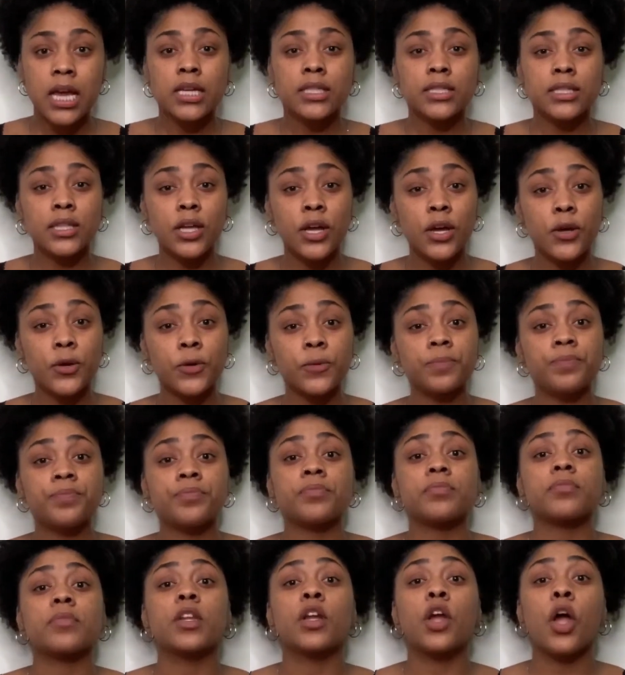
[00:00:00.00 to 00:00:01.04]
So
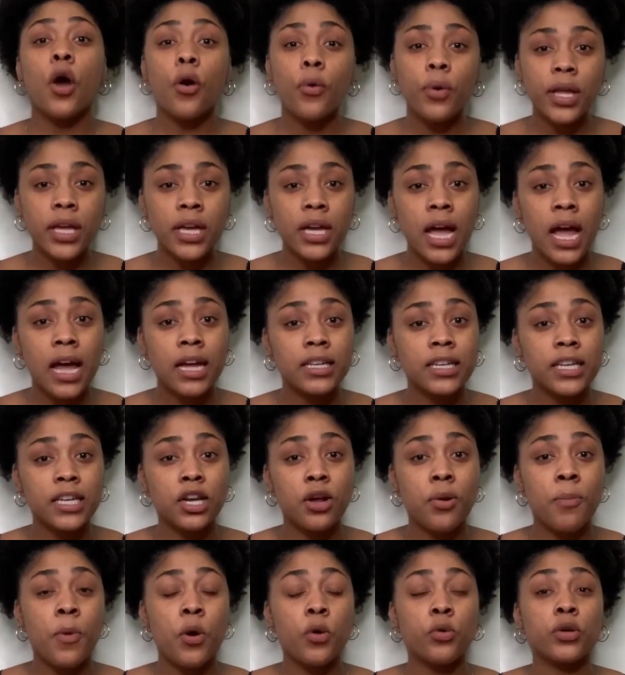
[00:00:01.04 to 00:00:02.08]
go incognito
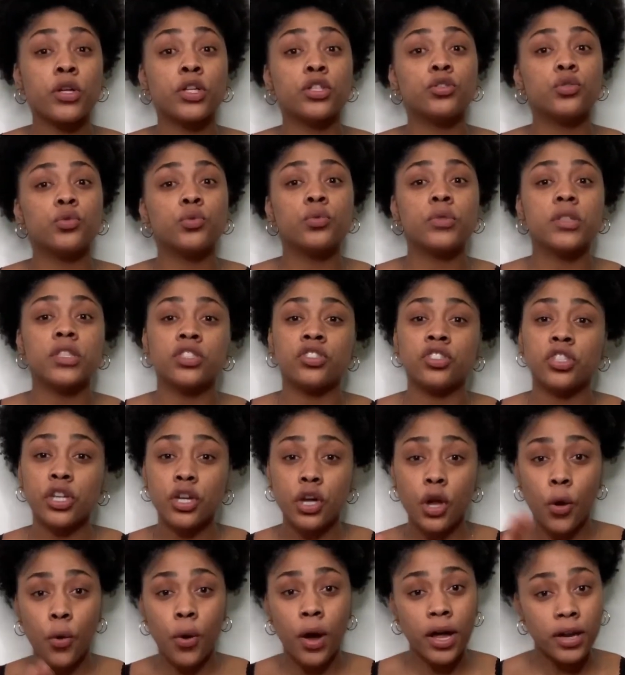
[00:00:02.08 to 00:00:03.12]
mode, because you legit
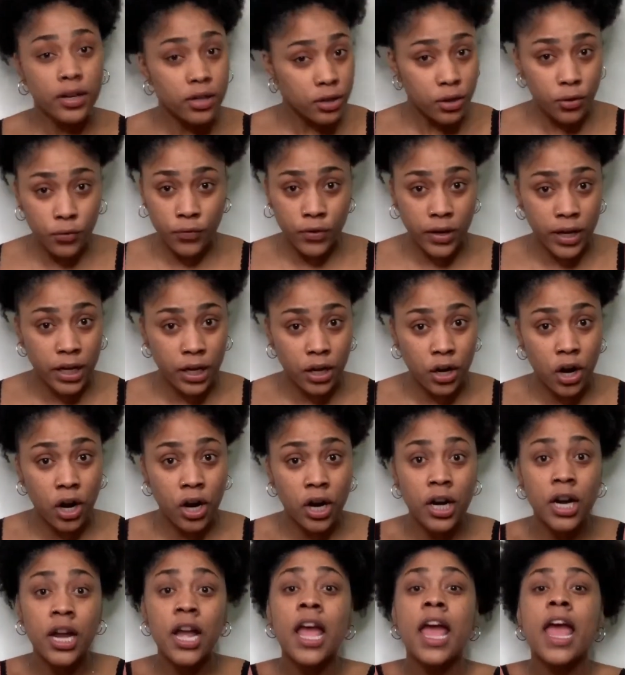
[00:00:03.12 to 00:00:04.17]
go under the
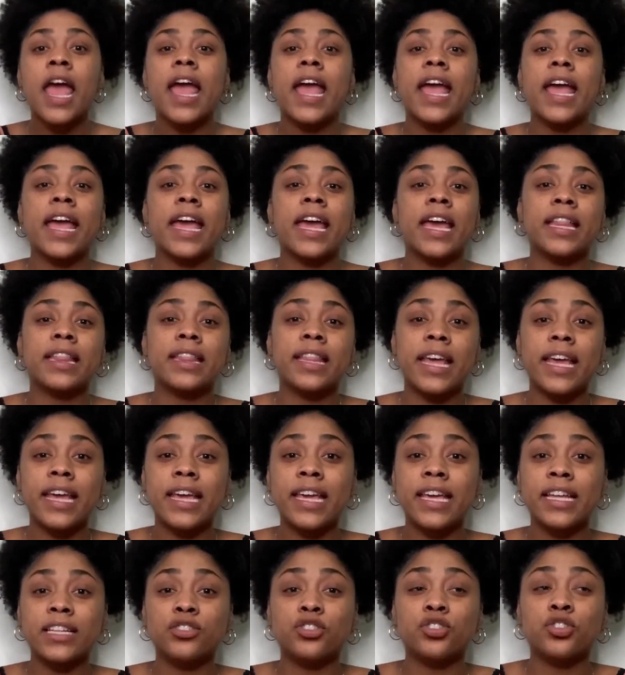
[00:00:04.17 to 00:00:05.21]
radar and they
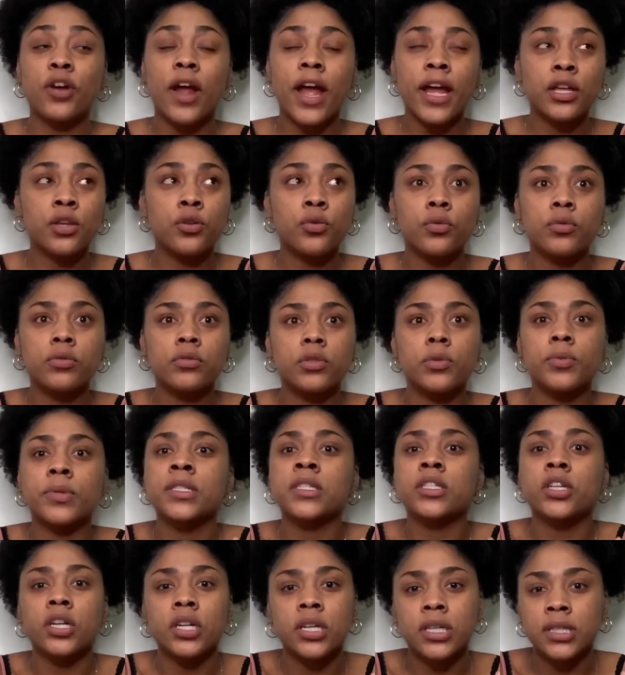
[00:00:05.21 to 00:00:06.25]
can track you to a
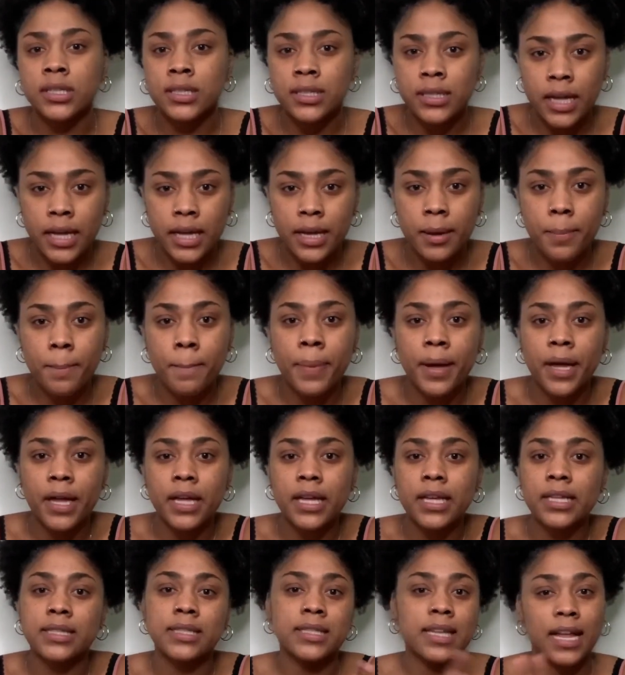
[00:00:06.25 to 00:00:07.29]
certain extent, but
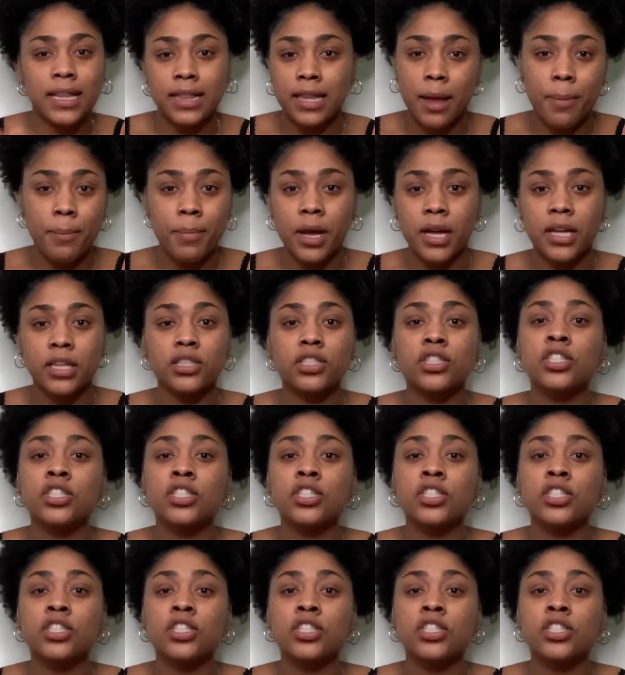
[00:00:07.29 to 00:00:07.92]
it's not that much.